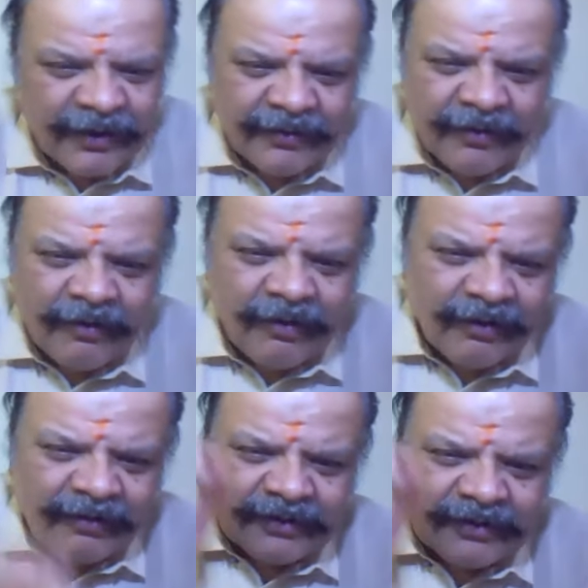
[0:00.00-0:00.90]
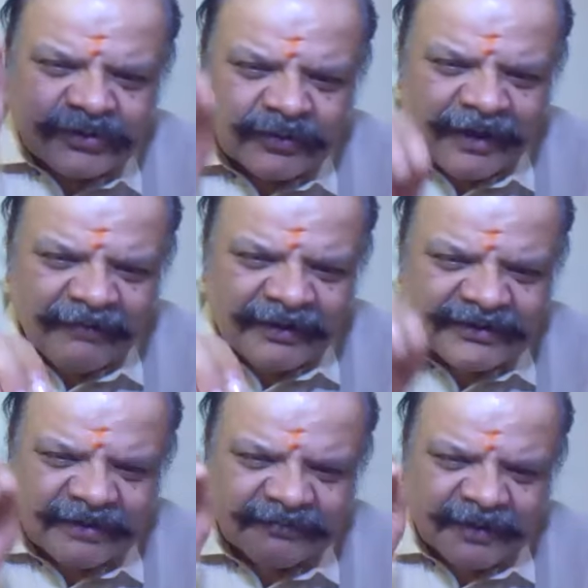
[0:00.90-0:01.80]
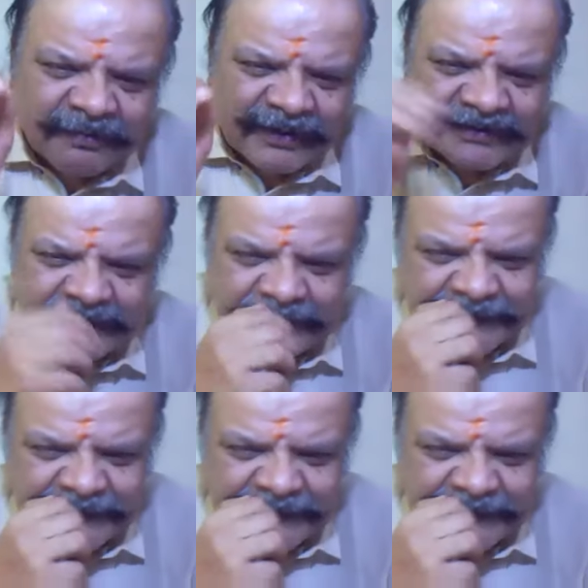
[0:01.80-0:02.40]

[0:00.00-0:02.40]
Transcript: you are gone on the two levels of the pulse.